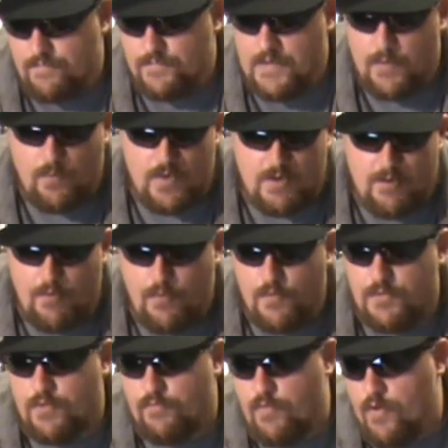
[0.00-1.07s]
Then we go
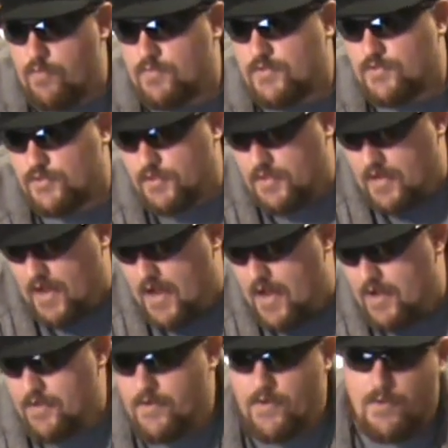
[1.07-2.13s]
on the road to
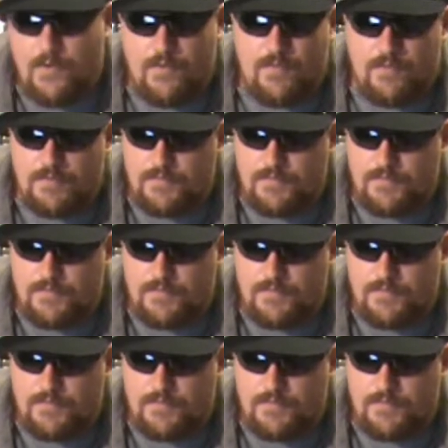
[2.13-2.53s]
Chicago.